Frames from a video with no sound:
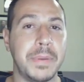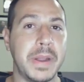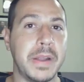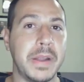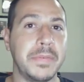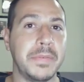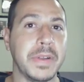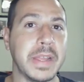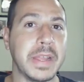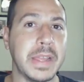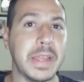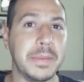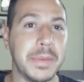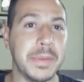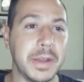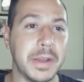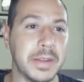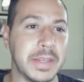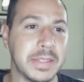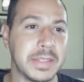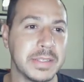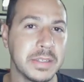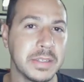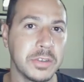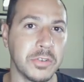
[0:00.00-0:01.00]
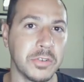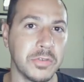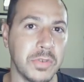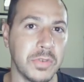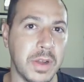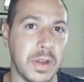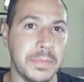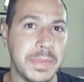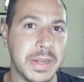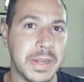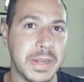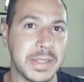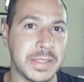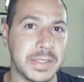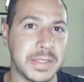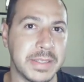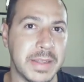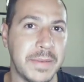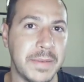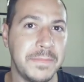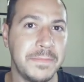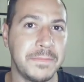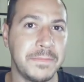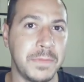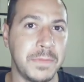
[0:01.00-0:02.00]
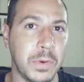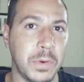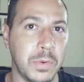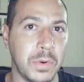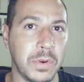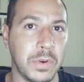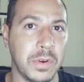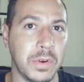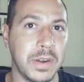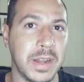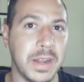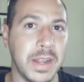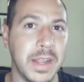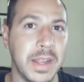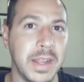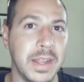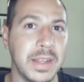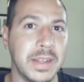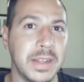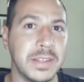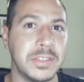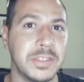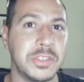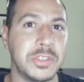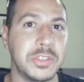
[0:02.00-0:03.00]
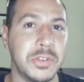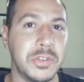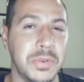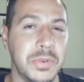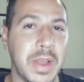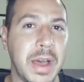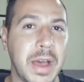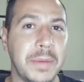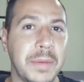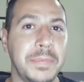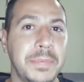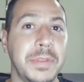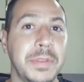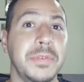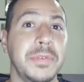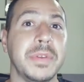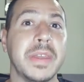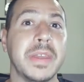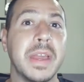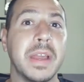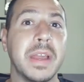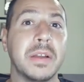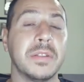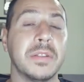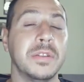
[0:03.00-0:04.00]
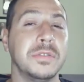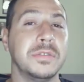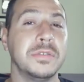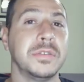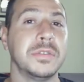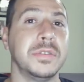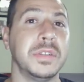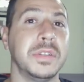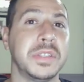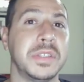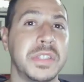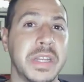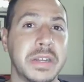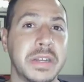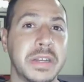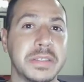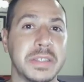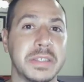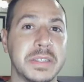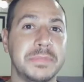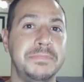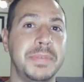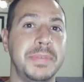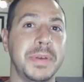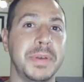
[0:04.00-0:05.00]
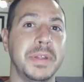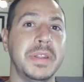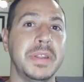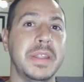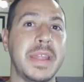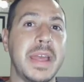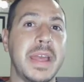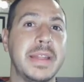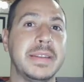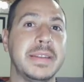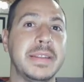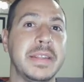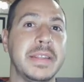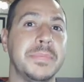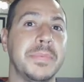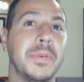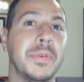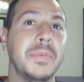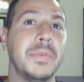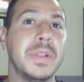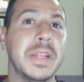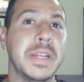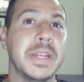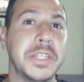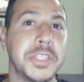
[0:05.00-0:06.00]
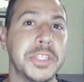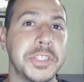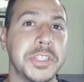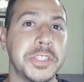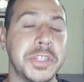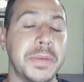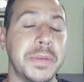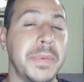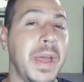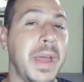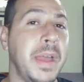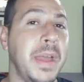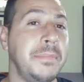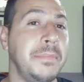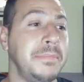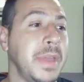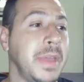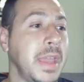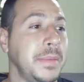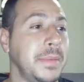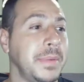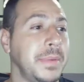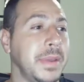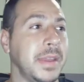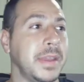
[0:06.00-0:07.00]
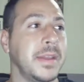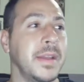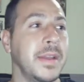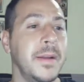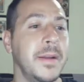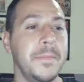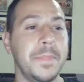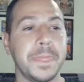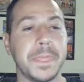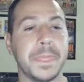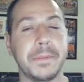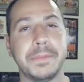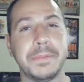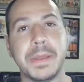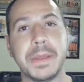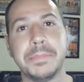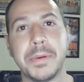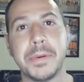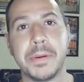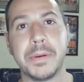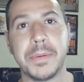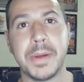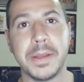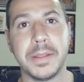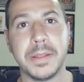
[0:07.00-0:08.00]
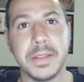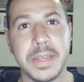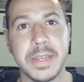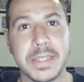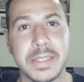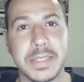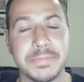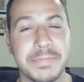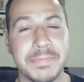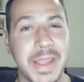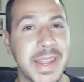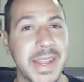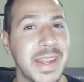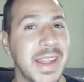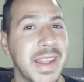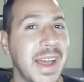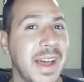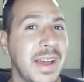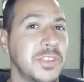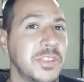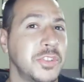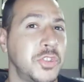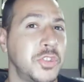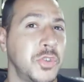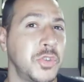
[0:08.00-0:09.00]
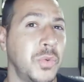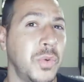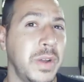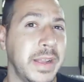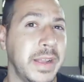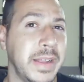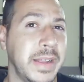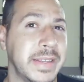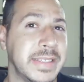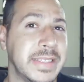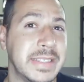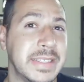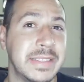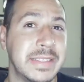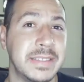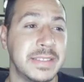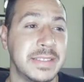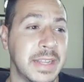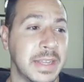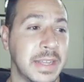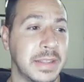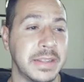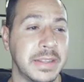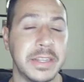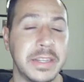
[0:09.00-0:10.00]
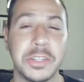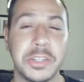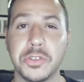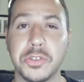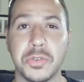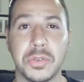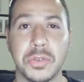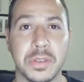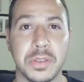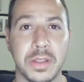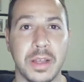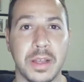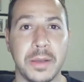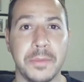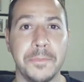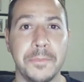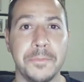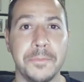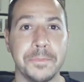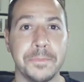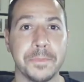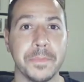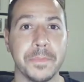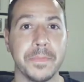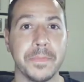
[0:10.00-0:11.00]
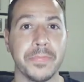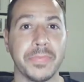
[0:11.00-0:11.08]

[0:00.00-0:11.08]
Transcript: but every email is a crumb and a step forward to helping you get closer to sales. It's building that deeper relationship. And maybe the people on my list may not join Daily Digital Club